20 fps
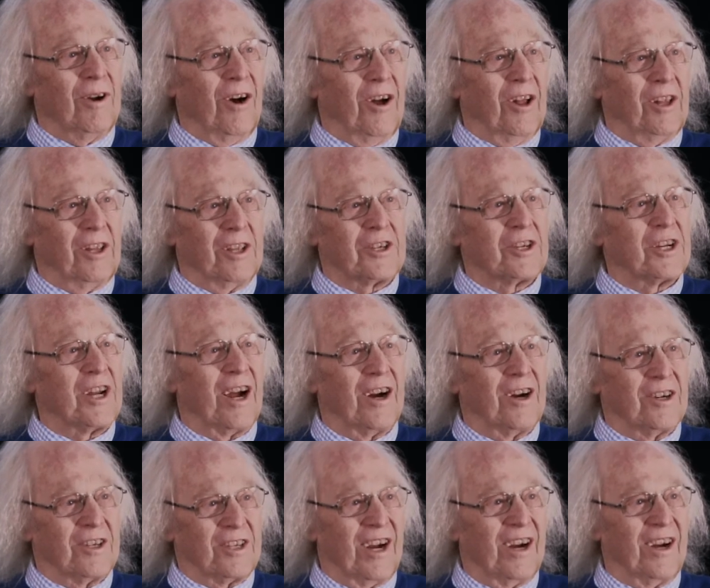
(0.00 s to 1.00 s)
all the
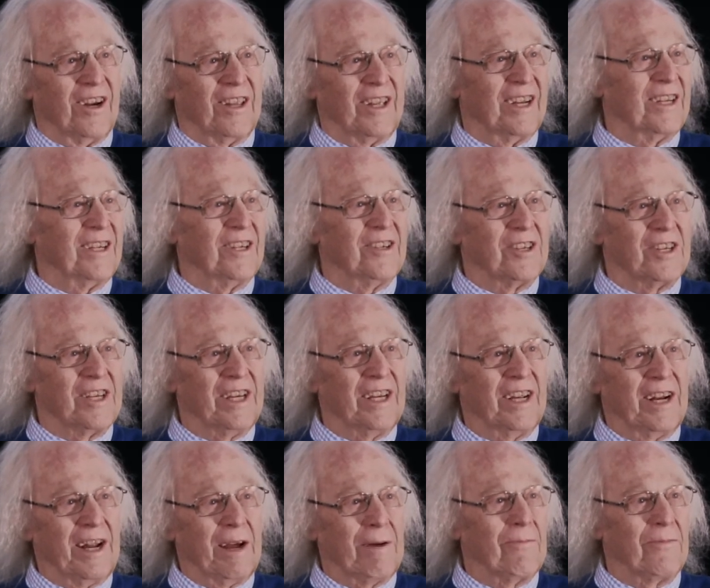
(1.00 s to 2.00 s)
stars are that you see
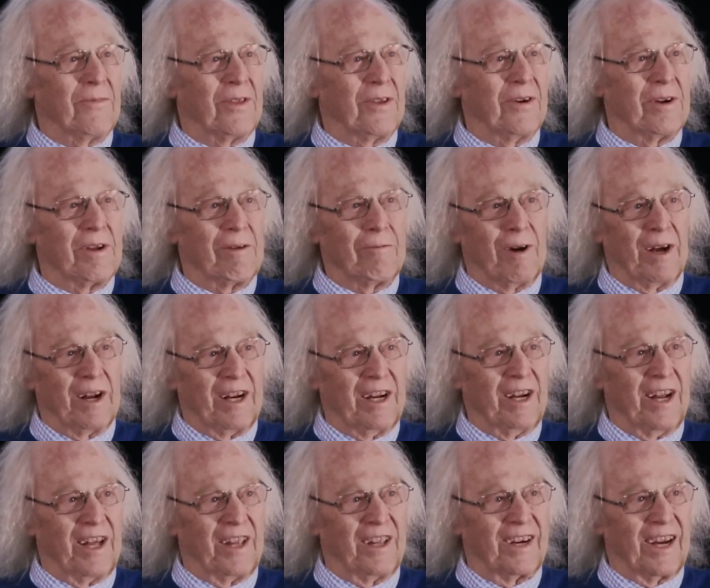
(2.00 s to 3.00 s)
in M31
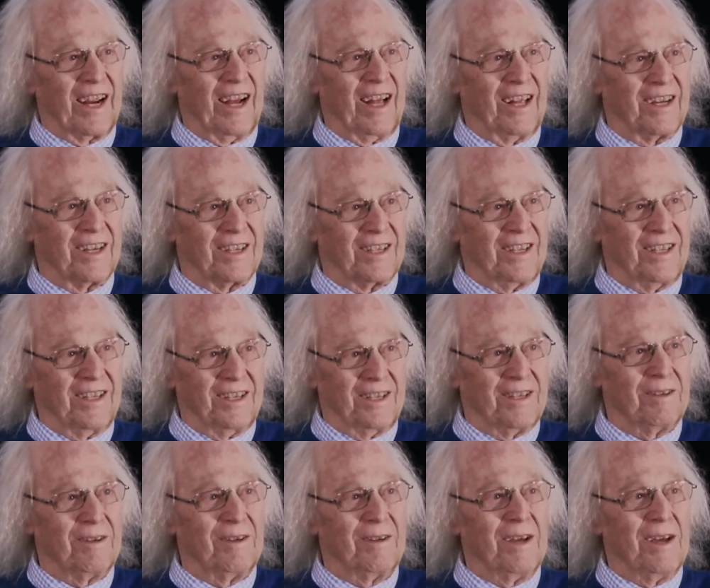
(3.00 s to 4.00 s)
and other
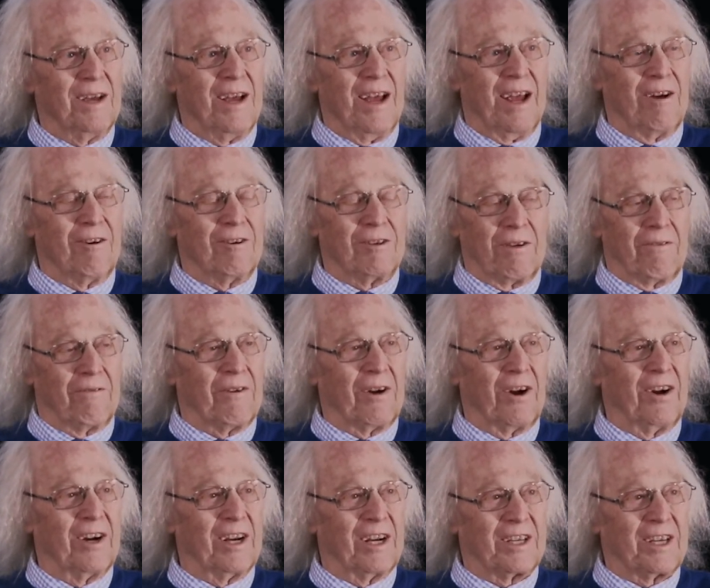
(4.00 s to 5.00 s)
galaxies. It was a
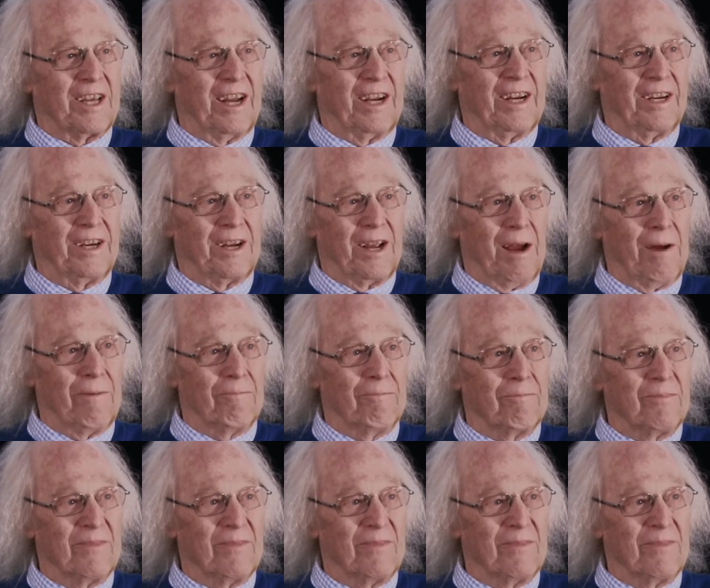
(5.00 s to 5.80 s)
very exciting time.